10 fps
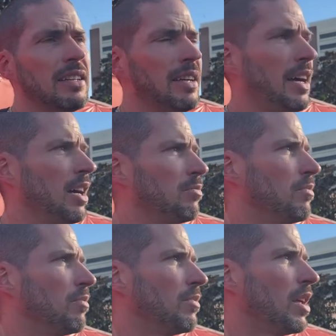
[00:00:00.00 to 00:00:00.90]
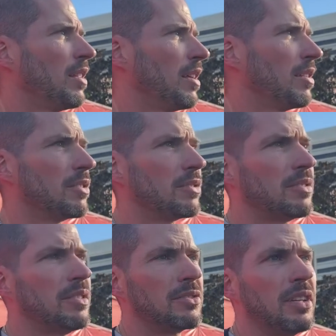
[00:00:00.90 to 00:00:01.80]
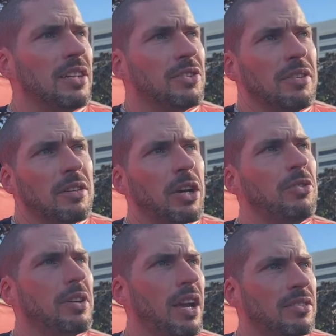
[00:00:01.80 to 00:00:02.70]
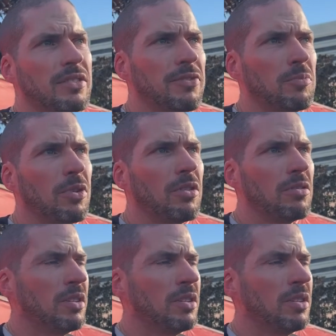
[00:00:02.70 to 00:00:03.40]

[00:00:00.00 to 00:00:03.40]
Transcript: um, then, then there's there's an issue. It doesn't matter who catches the football.